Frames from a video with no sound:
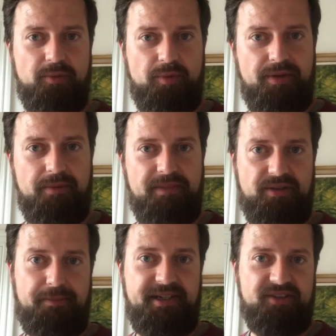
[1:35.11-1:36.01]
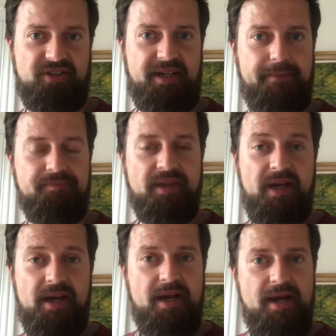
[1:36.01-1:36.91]
with Mesa Pegasi.
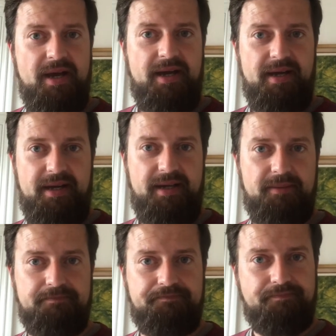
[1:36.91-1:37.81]
Um,